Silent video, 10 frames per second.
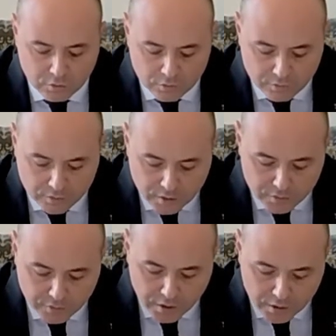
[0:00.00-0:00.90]
on
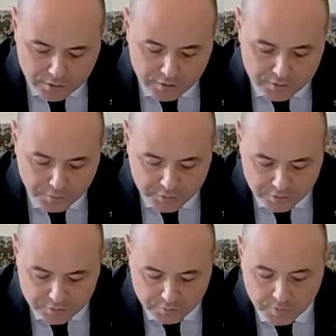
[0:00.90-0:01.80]

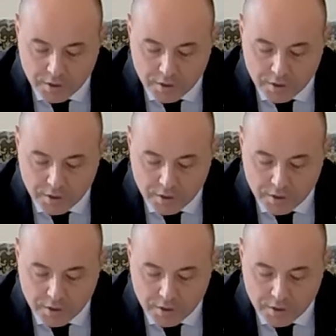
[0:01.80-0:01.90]
anti-Semitism.